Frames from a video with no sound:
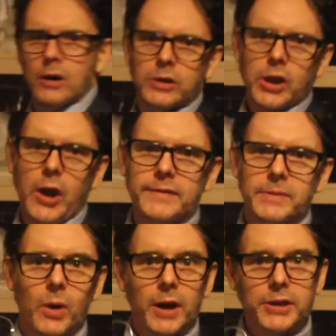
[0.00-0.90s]
So I have
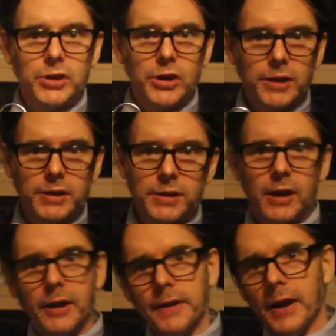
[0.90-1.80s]
some white shirts.
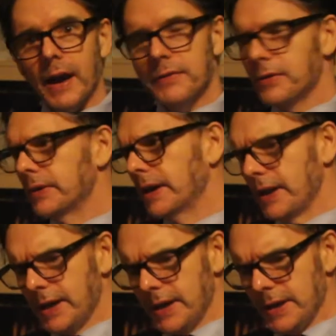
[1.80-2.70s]
I think I have 3 of
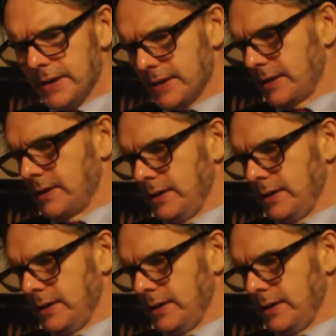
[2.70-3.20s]
these.